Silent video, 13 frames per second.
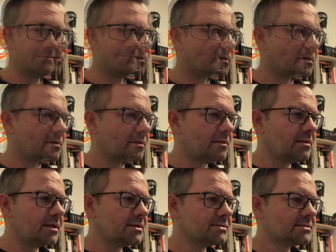And
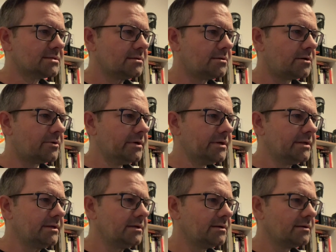that is
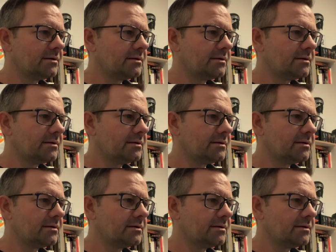already